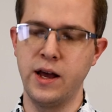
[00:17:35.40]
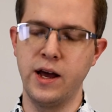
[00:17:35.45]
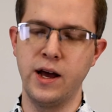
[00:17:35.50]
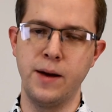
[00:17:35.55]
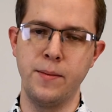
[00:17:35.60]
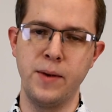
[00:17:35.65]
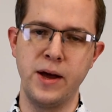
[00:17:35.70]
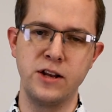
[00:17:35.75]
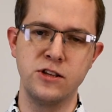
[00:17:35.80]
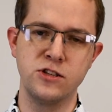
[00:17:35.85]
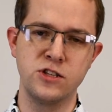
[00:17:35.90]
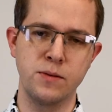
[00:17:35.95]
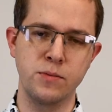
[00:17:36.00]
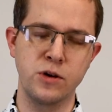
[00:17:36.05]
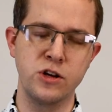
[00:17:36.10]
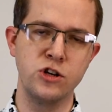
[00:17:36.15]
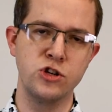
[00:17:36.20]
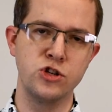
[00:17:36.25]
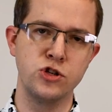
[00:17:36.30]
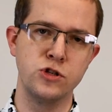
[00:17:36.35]
And in some
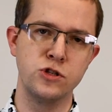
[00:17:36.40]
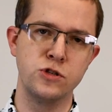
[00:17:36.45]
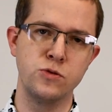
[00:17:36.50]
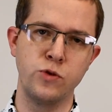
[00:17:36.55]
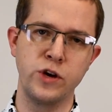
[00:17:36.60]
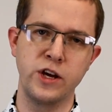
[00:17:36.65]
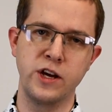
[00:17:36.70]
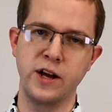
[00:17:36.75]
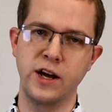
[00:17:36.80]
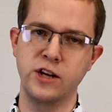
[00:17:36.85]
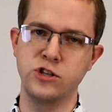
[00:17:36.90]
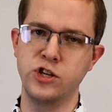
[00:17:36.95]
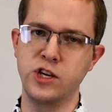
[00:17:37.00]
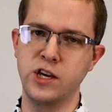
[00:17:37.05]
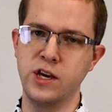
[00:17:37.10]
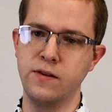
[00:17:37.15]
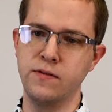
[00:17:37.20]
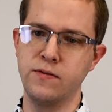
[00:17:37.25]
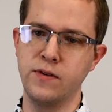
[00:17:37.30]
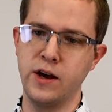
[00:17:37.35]
conditions, we can actually
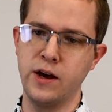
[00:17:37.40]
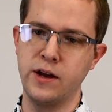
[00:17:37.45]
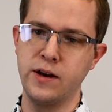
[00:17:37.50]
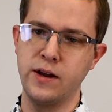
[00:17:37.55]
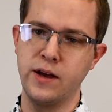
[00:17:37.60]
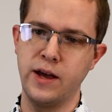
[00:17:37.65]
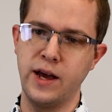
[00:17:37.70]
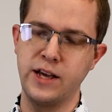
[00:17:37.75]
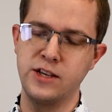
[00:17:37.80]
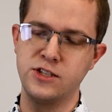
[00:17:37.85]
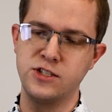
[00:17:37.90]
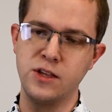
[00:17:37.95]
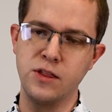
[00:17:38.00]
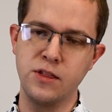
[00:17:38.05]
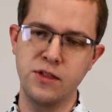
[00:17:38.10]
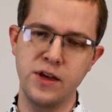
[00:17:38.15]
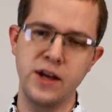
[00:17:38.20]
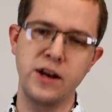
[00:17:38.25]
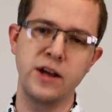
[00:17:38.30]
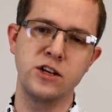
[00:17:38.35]
give a
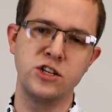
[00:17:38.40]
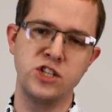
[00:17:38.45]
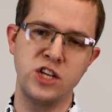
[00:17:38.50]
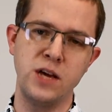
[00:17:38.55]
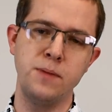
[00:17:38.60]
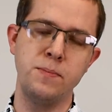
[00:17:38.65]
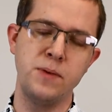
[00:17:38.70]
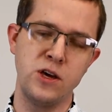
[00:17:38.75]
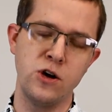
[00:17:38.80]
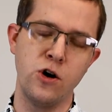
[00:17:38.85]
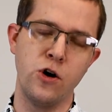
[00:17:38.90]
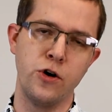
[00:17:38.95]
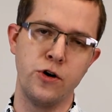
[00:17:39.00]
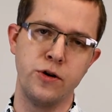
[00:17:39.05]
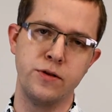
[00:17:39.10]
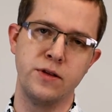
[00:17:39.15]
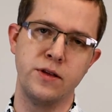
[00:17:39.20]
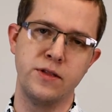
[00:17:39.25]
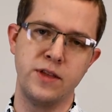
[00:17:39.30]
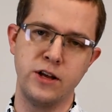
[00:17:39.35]
synthetic
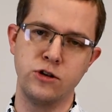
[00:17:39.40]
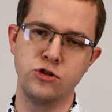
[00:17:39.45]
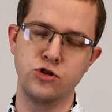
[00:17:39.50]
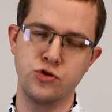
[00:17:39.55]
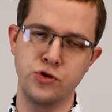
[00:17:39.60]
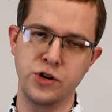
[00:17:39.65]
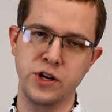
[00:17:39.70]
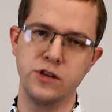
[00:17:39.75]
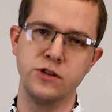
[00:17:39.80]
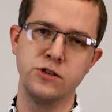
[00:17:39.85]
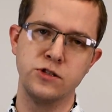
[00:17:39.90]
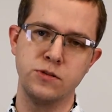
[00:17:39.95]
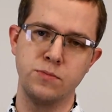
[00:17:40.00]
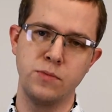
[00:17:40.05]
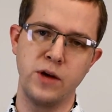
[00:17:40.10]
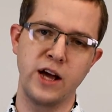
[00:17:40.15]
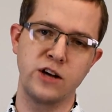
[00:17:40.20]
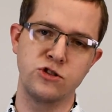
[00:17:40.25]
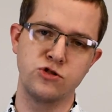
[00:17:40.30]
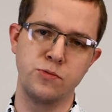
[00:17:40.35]
TPO that then triggers
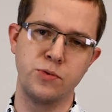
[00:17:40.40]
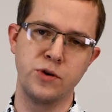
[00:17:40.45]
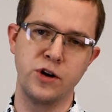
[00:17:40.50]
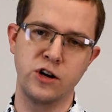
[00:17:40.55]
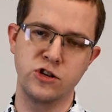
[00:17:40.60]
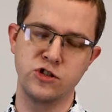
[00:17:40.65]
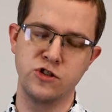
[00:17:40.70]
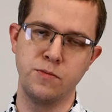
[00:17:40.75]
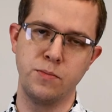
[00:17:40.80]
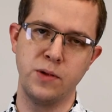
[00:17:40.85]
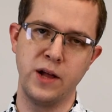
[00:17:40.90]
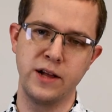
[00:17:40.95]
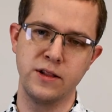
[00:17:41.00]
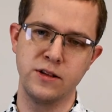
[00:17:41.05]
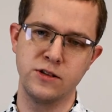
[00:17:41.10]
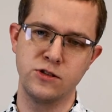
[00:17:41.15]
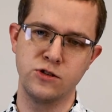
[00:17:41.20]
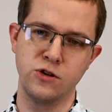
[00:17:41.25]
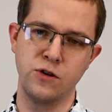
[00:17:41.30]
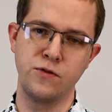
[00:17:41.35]
extra production of
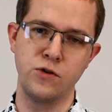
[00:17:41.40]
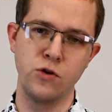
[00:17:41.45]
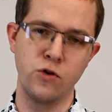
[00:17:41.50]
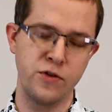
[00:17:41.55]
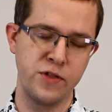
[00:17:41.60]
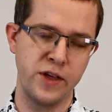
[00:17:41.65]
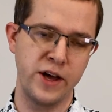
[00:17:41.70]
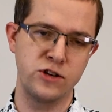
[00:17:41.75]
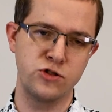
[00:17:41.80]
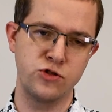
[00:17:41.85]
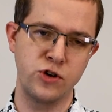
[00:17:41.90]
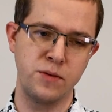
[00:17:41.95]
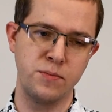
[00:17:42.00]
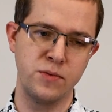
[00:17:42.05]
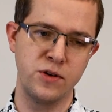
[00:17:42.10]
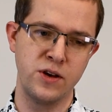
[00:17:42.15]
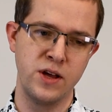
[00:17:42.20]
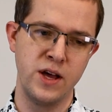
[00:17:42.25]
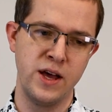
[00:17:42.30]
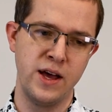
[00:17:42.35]
platelets. So if you're on that
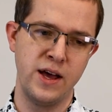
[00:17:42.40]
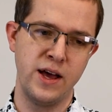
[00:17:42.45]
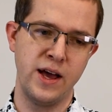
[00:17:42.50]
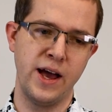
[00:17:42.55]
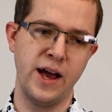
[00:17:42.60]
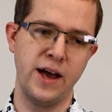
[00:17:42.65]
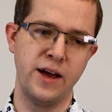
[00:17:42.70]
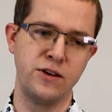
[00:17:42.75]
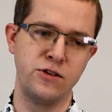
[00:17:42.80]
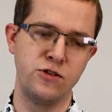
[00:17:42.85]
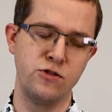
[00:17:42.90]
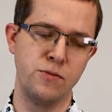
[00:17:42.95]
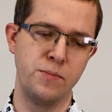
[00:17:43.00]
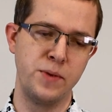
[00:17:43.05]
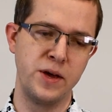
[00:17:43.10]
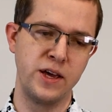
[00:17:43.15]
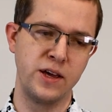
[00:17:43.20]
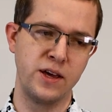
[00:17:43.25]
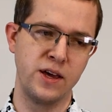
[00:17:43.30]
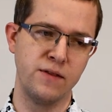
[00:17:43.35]
treatment and you're
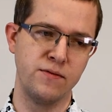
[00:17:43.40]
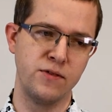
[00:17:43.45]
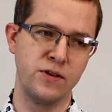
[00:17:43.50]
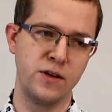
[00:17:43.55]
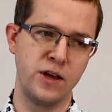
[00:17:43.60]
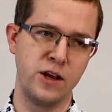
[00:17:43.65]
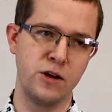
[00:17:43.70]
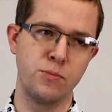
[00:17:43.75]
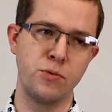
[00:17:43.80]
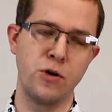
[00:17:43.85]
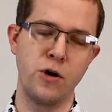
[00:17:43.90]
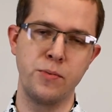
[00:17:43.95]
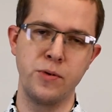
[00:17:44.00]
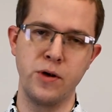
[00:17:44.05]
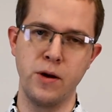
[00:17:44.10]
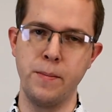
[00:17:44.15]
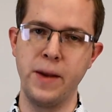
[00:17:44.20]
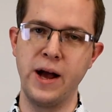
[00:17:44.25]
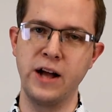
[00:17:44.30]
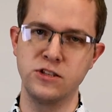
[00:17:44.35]
being given
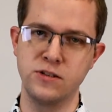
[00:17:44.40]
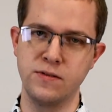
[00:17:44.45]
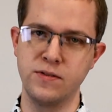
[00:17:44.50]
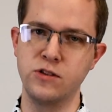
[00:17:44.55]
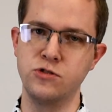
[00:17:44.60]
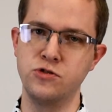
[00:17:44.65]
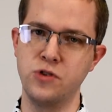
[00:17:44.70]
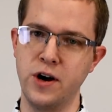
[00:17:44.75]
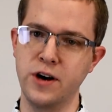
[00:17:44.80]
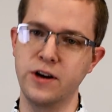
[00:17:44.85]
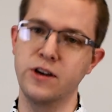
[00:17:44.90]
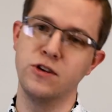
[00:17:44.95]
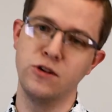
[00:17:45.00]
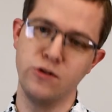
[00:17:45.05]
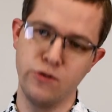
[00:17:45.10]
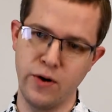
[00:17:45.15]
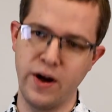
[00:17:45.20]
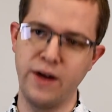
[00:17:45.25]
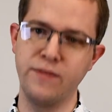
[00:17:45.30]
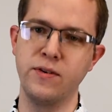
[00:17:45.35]
inappropriate amounts of the drug,
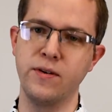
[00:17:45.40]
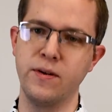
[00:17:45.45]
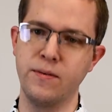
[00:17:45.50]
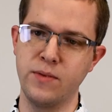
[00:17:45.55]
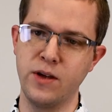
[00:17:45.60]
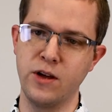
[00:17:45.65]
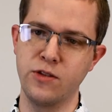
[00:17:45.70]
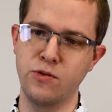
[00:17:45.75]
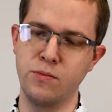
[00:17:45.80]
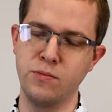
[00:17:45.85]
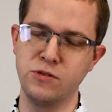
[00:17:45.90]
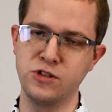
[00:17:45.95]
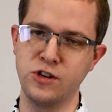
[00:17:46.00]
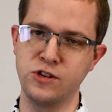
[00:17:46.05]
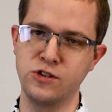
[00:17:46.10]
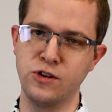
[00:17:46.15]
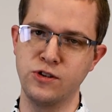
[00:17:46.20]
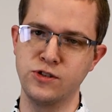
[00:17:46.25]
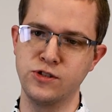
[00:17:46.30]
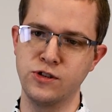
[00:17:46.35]
you'll have a
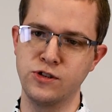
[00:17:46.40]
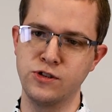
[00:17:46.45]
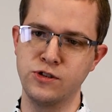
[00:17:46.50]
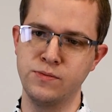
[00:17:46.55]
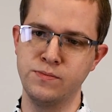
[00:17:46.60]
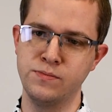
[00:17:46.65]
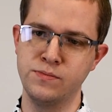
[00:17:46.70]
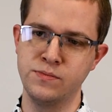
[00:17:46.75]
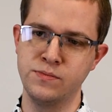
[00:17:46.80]
thrombocytosis.